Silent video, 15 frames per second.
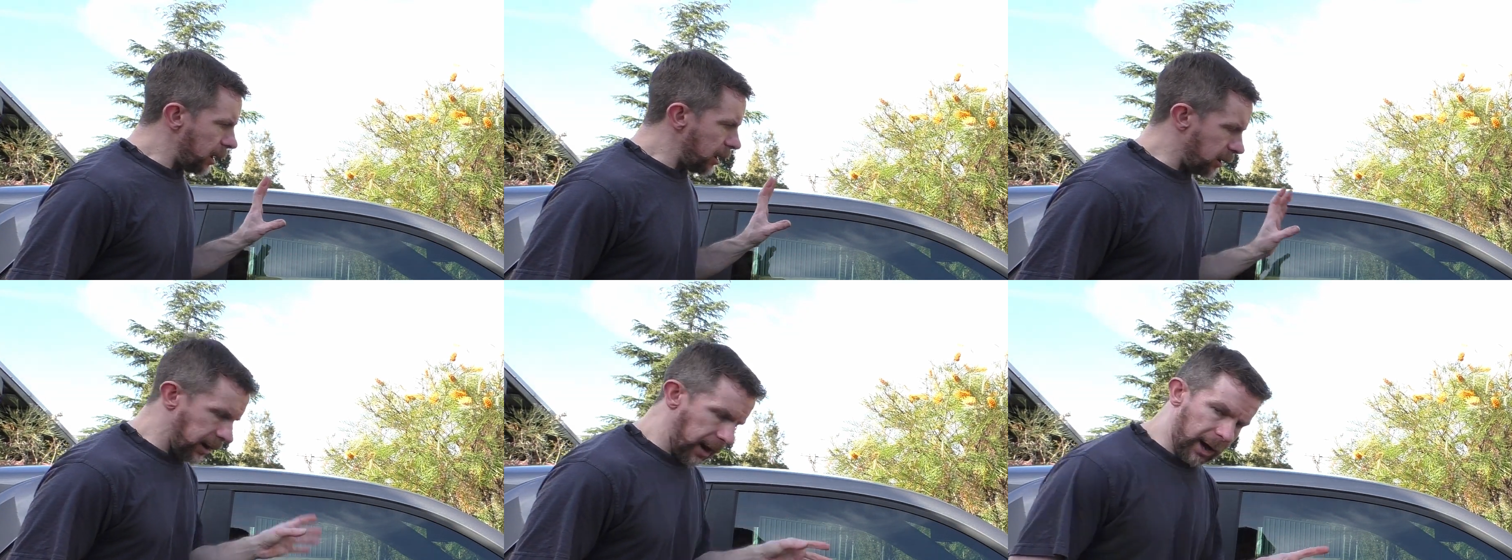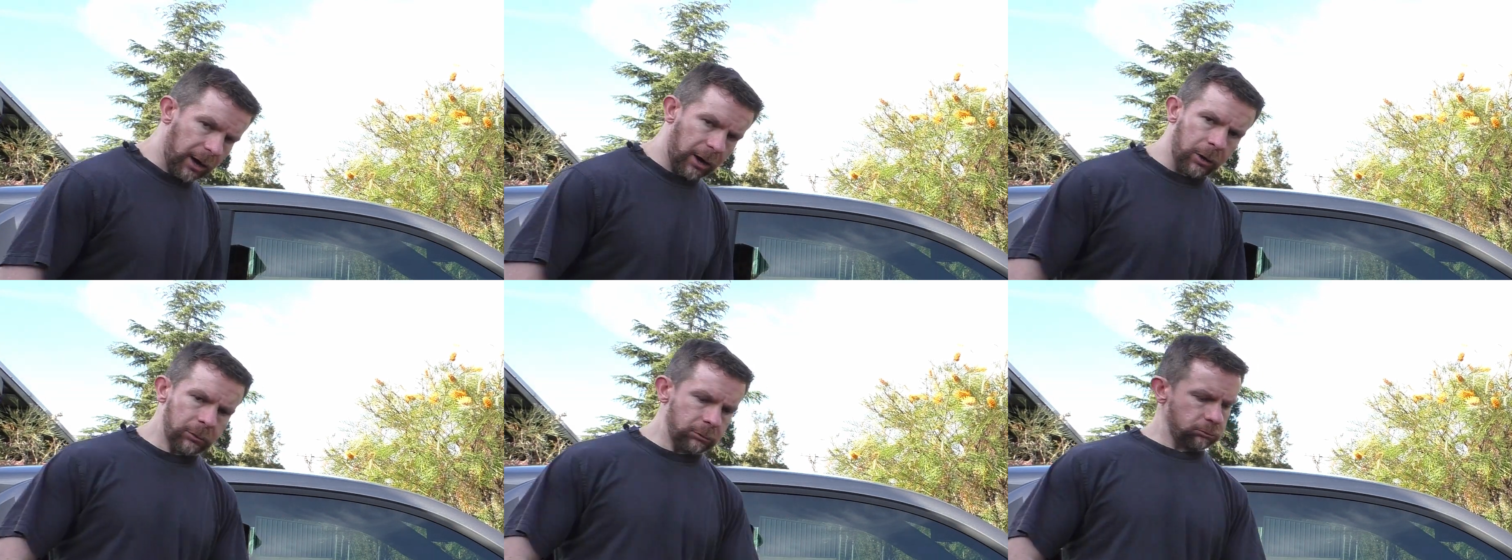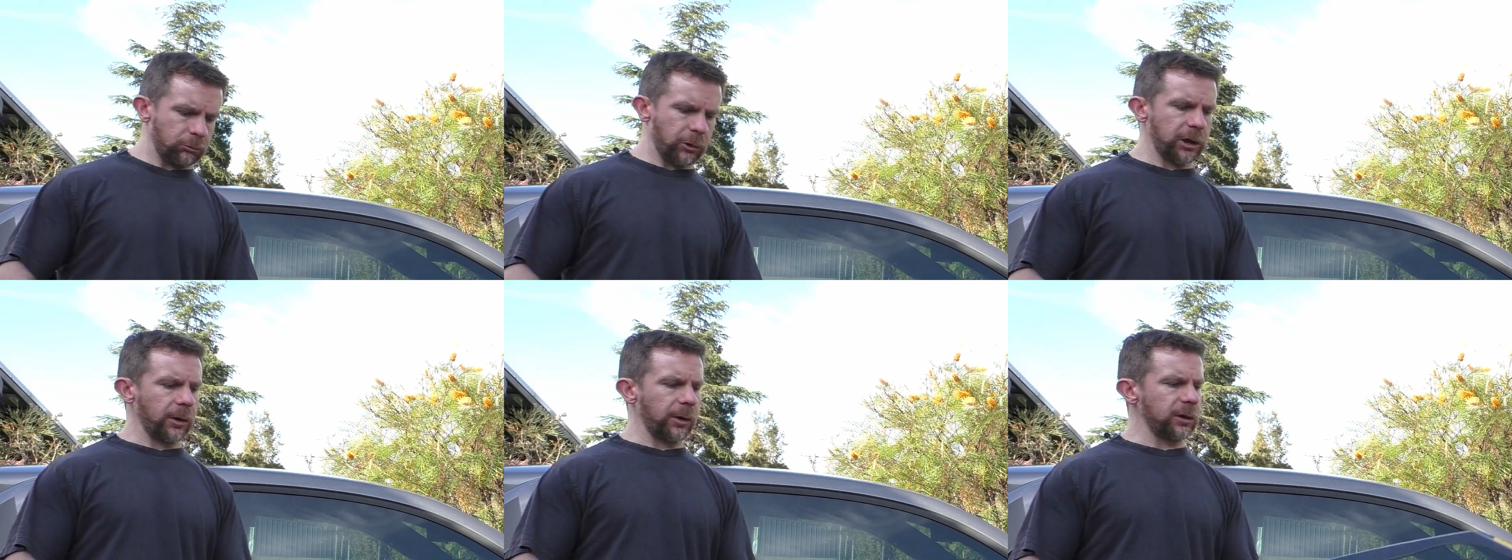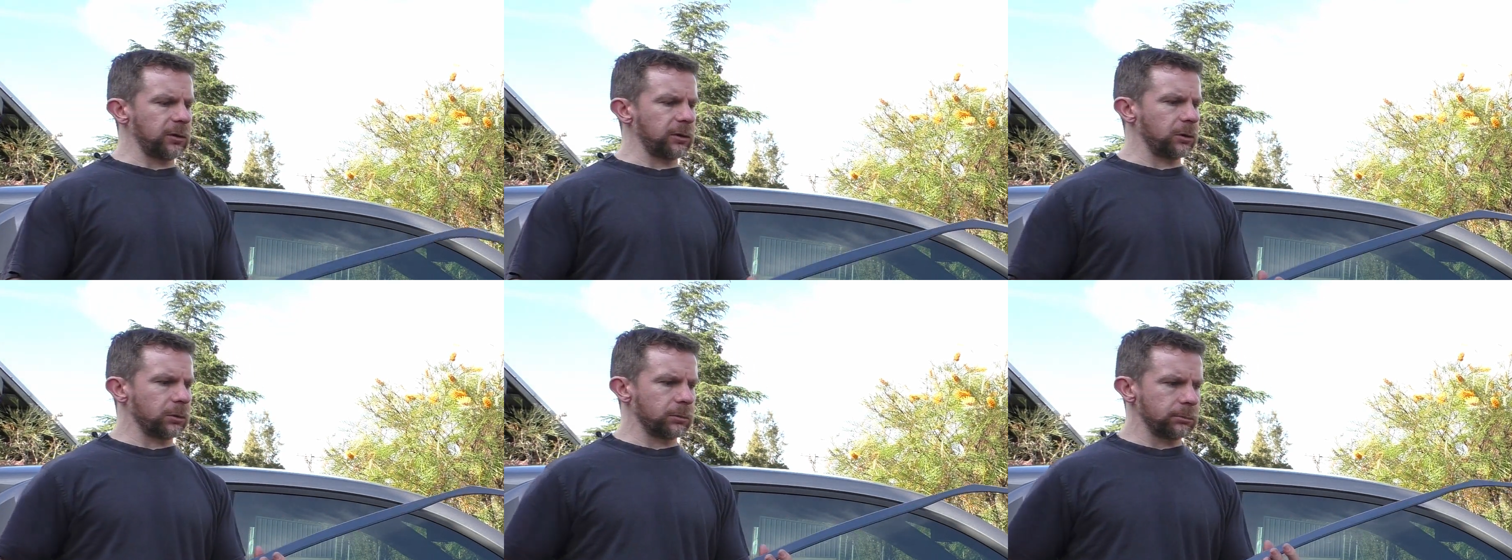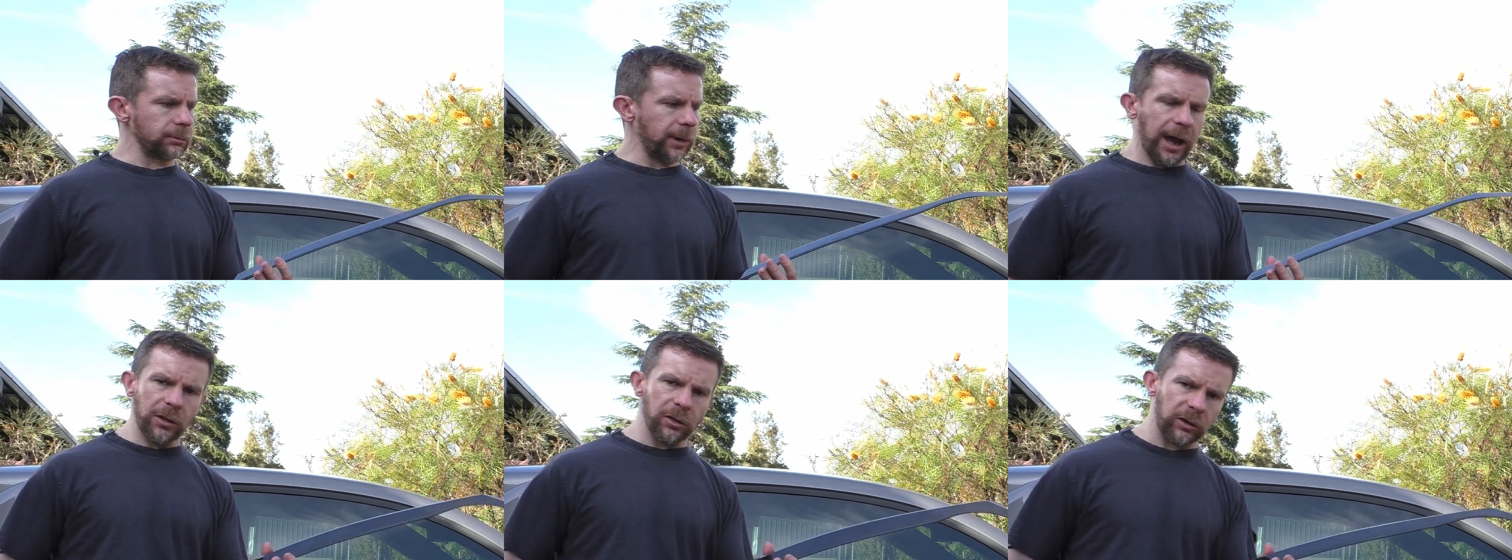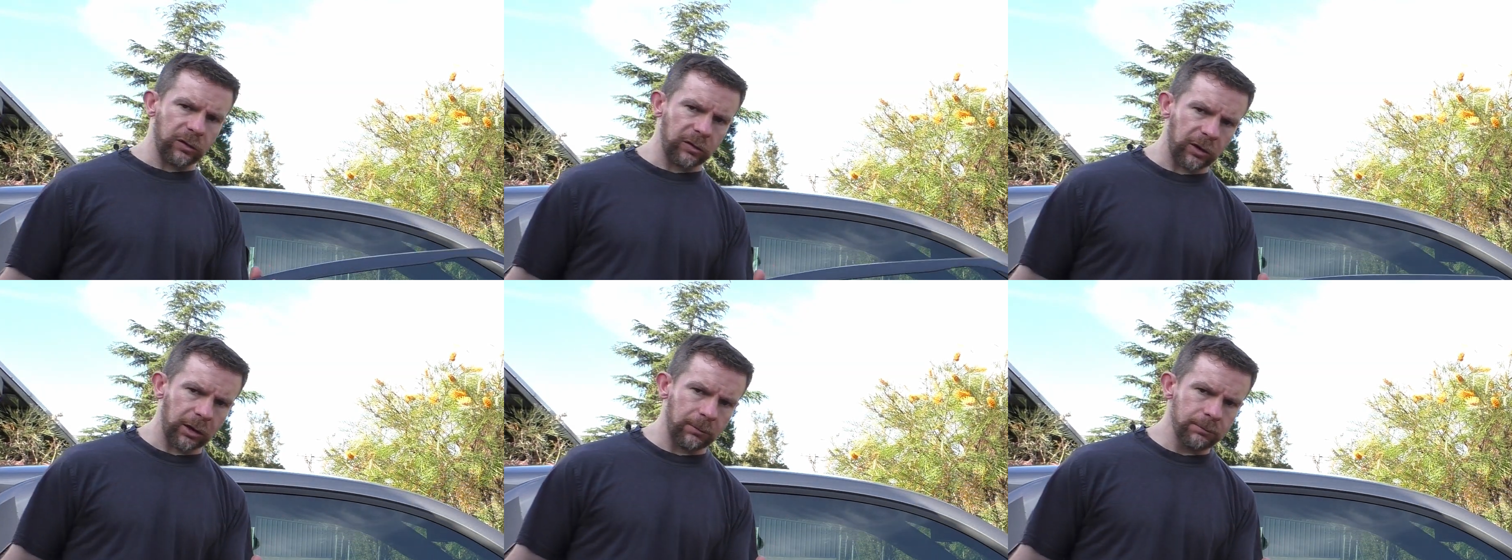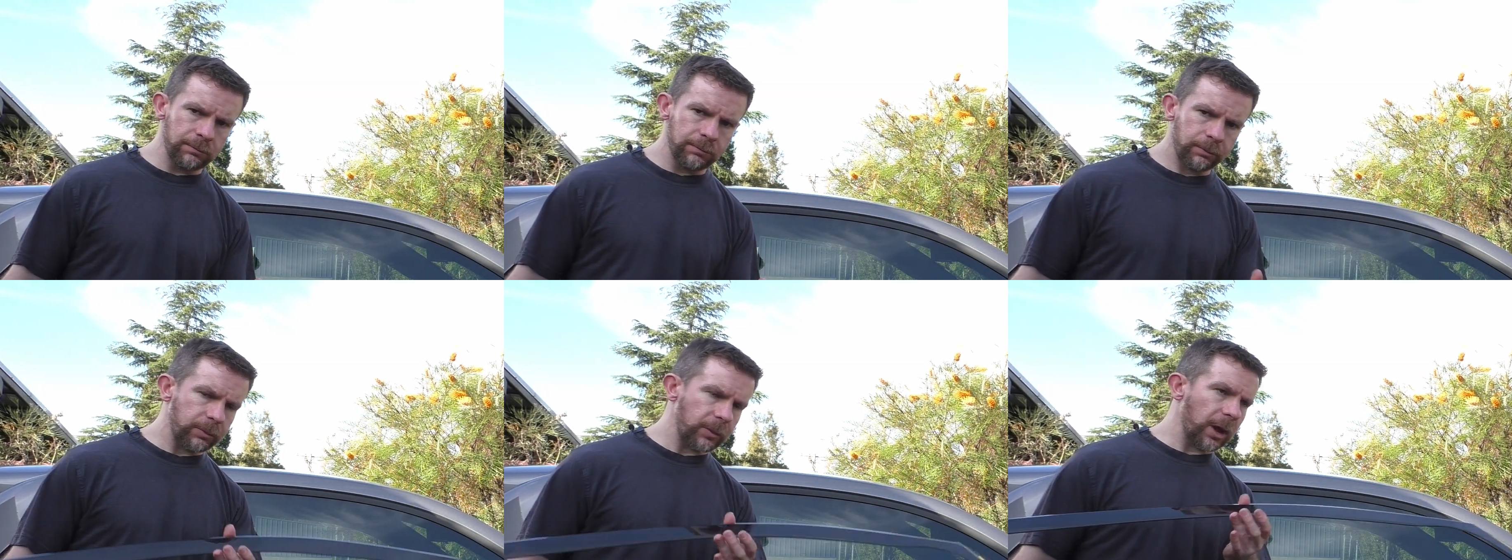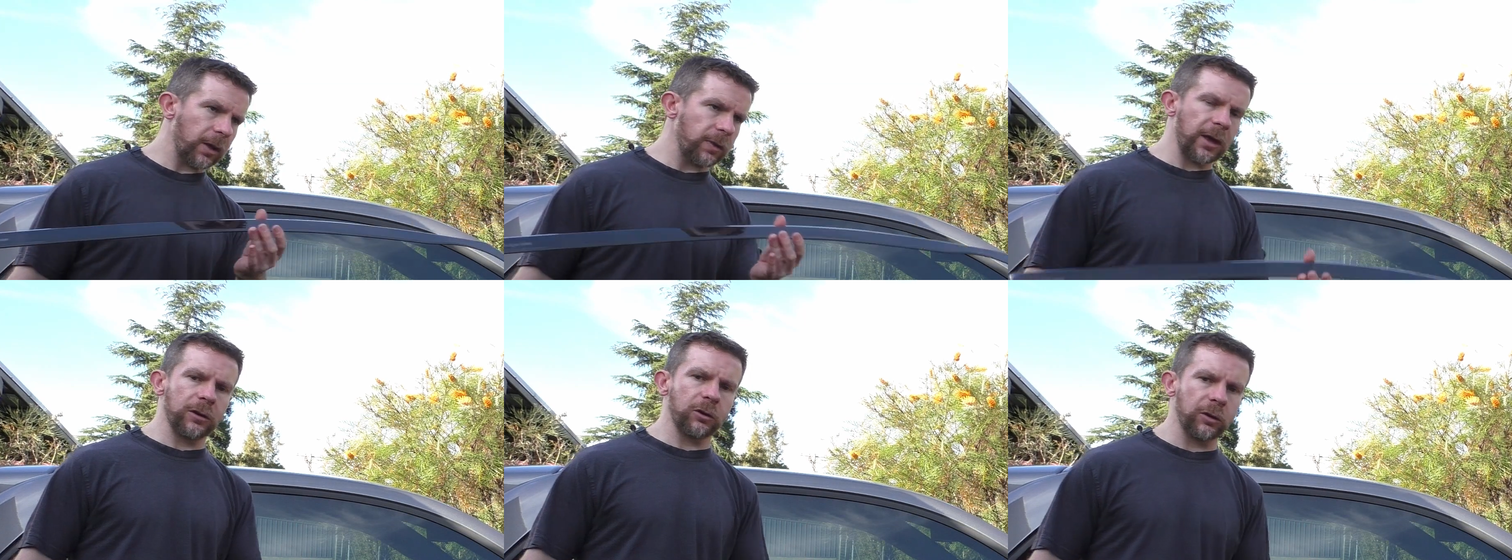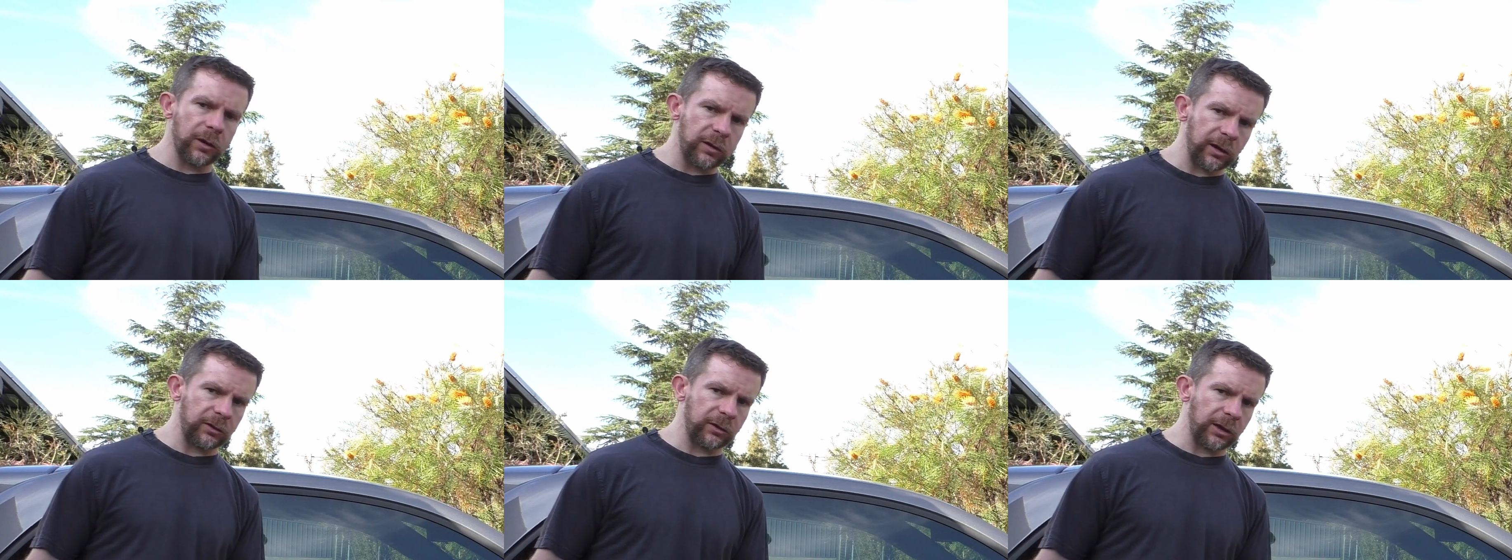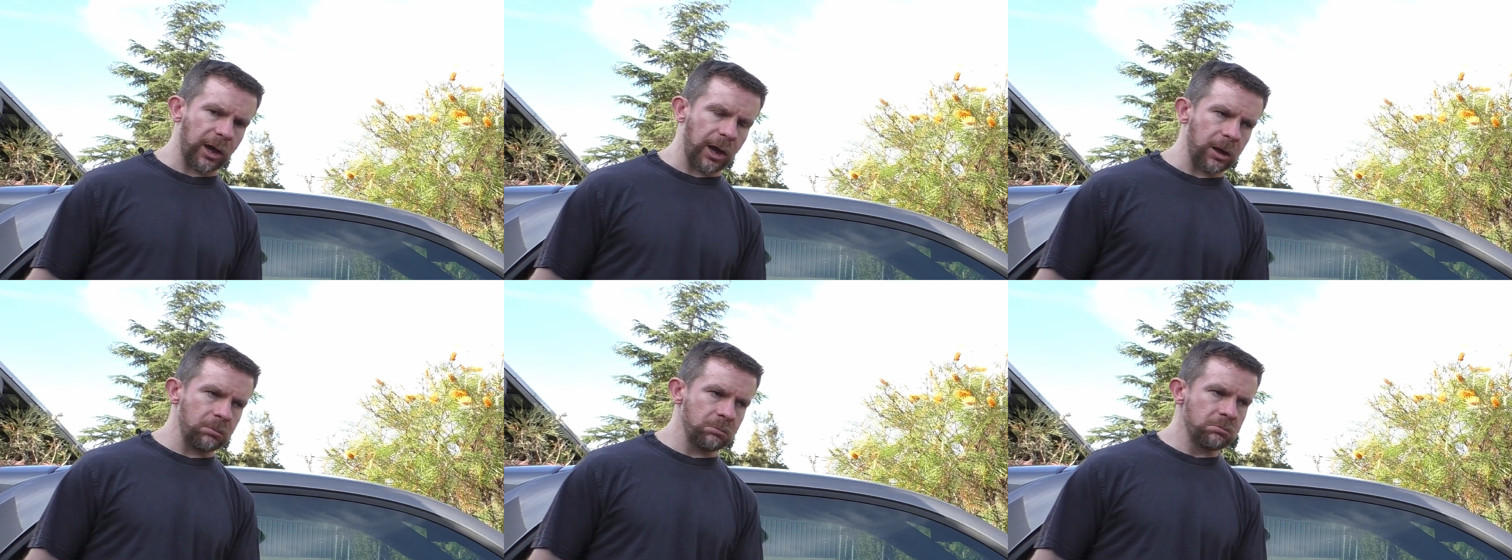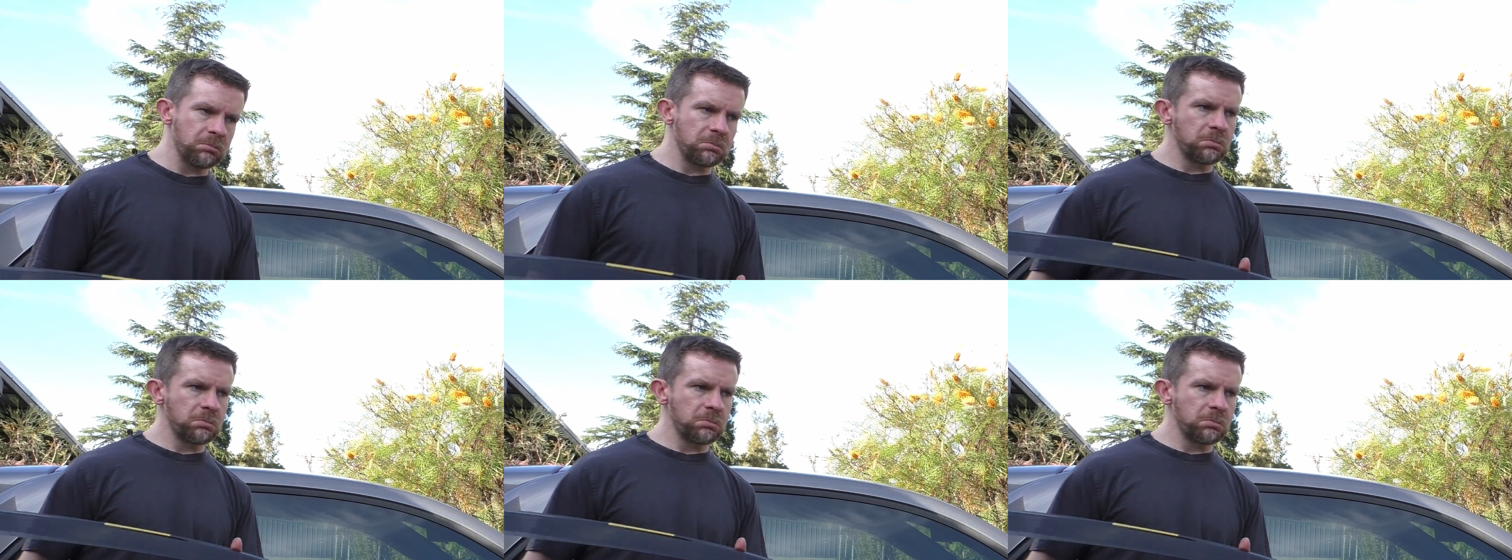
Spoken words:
Now we're going to add this in and then do the test again,